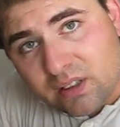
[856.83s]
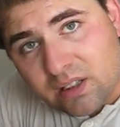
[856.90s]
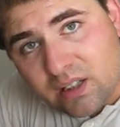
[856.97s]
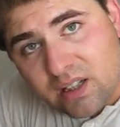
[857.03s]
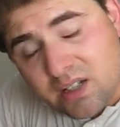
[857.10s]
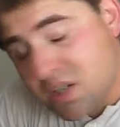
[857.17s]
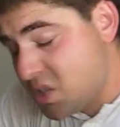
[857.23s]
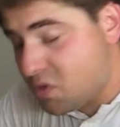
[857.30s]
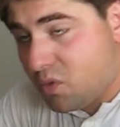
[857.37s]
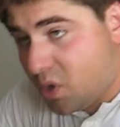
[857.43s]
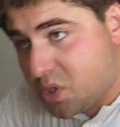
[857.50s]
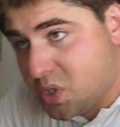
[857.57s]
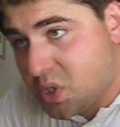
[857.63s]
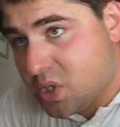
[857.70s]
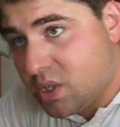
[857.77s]
This
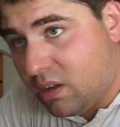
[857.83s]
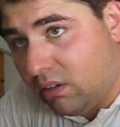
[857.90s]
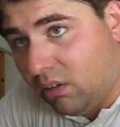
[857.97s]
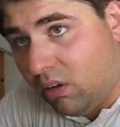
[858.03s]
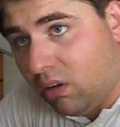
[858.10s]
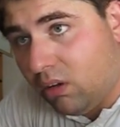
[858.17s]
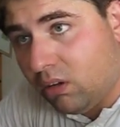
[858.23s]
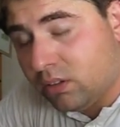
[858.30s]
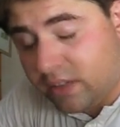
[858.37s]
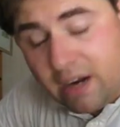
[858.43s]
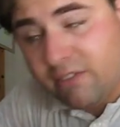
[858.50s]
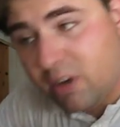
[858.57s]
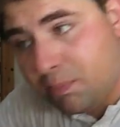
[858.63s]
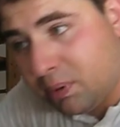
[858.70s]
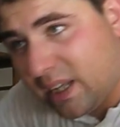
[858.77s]
works on
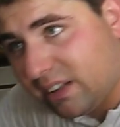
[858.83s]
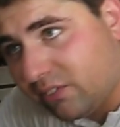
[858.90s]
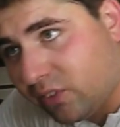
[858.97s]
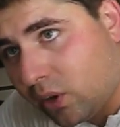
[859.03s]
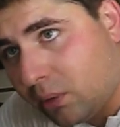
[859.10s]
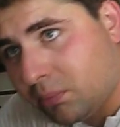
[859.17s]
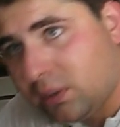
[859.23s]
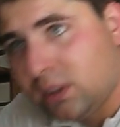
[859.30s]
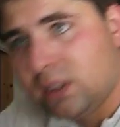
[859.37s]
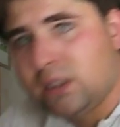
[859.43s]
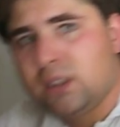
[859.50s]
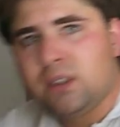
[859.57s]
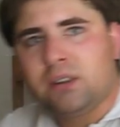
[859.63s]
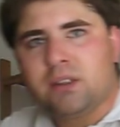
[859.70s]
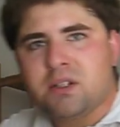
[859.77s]
every platform.
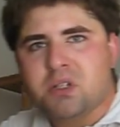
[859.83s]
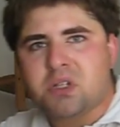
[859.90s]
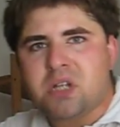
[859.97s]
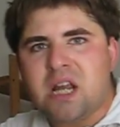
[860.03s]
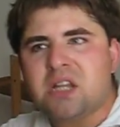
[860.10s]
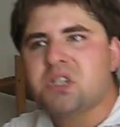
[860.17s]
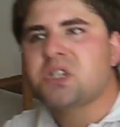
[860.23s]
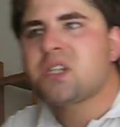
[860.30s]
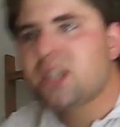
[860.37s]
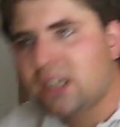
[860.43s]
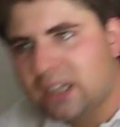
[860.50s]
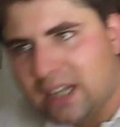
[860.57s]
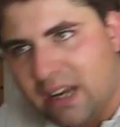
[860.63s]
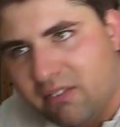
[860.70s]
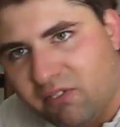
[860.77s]
This is
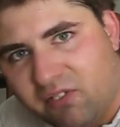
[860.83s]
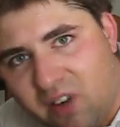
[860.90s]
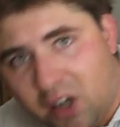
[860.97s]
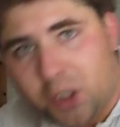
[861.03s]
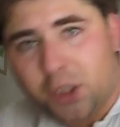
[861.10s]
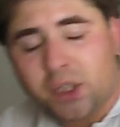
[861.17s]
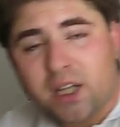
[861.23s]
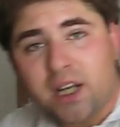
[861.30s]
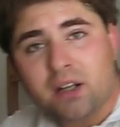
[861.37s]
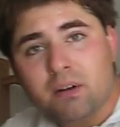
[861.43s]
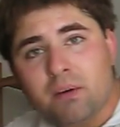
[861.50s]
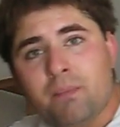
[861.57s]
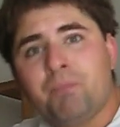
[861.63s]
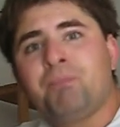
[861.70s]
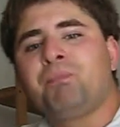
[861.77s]
instantly functioning.
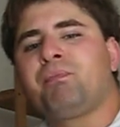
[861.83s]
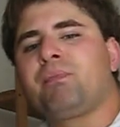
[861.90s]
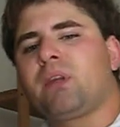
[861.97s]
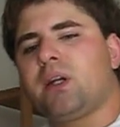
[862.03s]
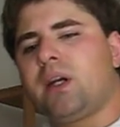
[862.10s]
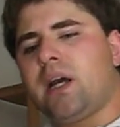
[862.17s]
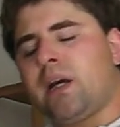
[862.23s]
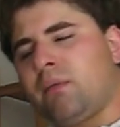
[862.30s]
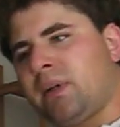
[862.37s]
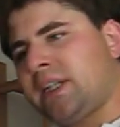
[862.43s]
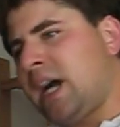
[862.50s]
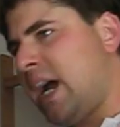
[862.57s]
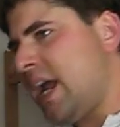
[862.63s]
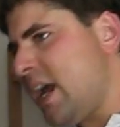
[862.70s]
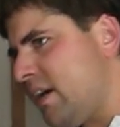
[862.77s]
And what
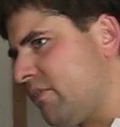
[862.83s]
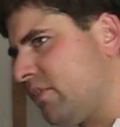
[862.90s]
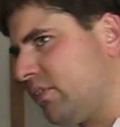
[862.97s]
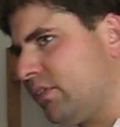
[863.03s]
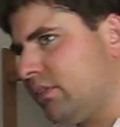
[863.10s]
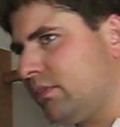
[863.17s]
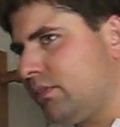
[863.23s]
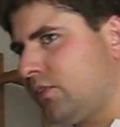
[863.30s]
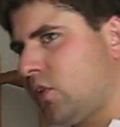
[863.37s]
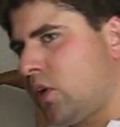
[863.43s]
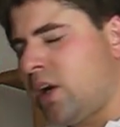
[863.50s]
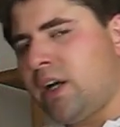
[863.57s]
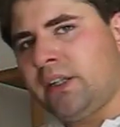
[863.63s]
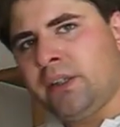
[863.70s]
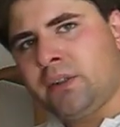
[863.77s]
I have
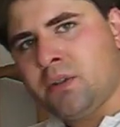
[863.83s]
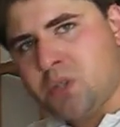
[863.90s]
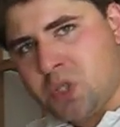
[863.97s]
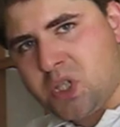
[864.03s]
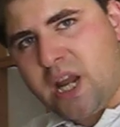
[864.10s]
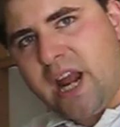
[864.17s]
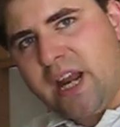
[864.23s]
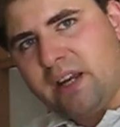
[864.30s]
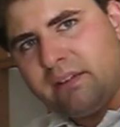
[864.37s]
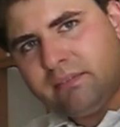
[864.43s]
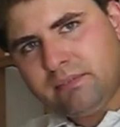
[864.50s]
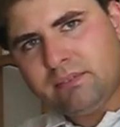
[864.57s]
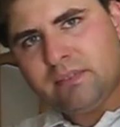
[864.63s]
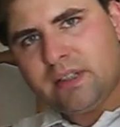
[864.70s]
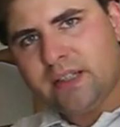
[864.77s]
forgotten to say
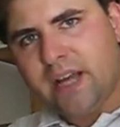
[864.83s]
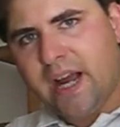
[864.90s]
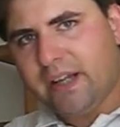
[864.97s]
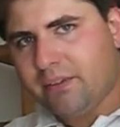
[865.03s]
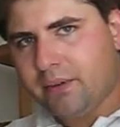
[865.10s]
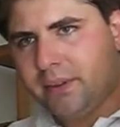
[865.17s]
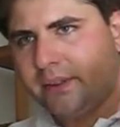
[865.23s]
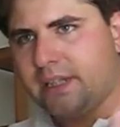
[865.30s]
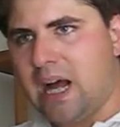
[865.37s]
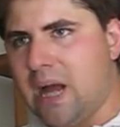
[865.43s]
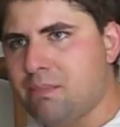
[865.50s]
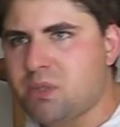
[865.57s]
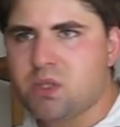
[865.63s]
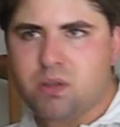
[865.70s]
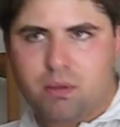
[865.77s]
the other
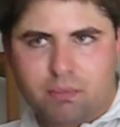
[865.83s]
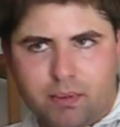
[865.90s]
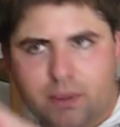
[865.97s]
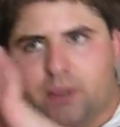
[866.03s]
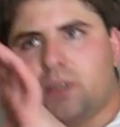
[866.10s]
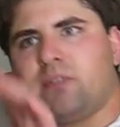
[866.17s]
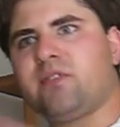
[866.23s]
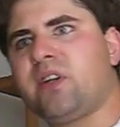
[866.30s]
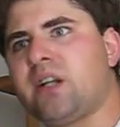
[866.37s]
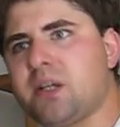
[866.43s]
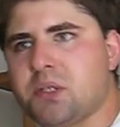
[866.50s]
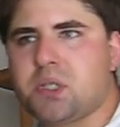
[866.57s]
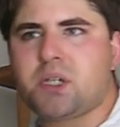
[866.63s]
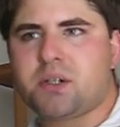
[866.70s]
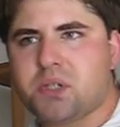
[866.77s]
times of the
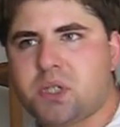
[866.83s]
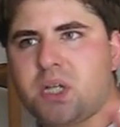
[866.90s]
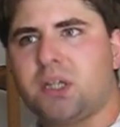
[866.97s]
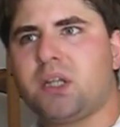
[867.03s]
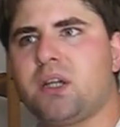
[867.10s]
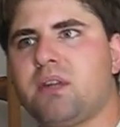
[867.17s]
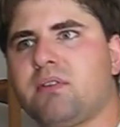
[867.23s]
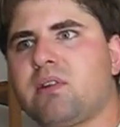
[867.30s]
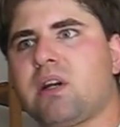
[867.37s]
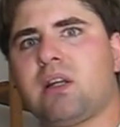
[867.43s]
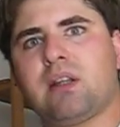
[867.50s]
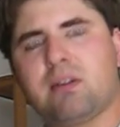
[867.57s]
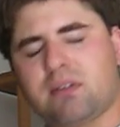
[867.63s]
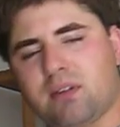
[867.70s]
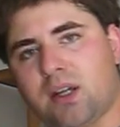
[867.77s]
Falanster City
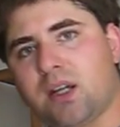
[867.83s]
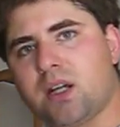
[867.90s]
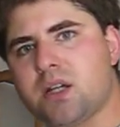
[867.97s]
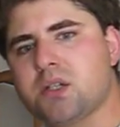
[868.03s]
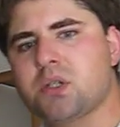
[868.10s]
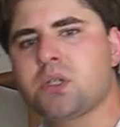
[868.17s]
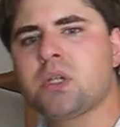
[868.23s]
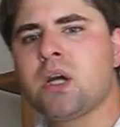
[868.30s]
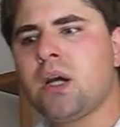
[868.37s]
3D thing is